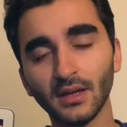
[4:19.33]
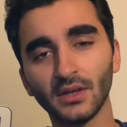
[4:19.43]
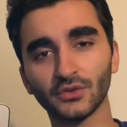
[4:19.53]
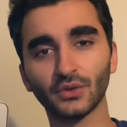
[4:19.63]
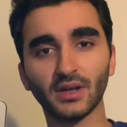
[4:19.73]

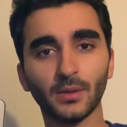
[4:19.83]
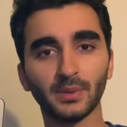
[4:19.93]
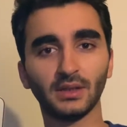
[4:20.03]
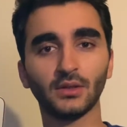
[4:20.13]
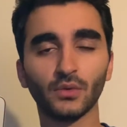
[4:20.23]
so the
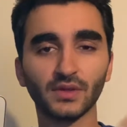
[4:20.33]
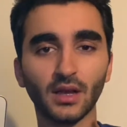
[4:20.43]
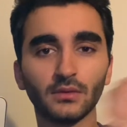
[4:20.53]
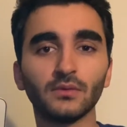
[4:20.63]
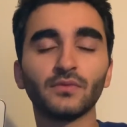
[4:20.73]
company knows how
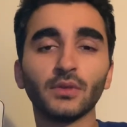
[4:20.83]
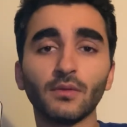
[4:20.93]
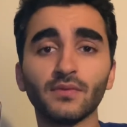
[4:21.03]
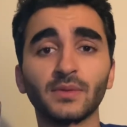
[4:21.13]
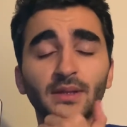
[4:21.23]
the flow
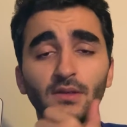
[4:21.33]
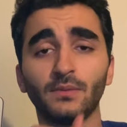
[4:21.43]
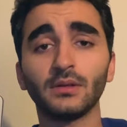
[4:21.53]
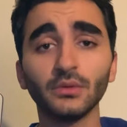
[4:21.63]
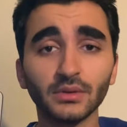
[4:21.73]
of the meeting will
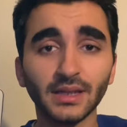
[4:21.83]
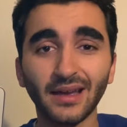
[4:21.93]
look like,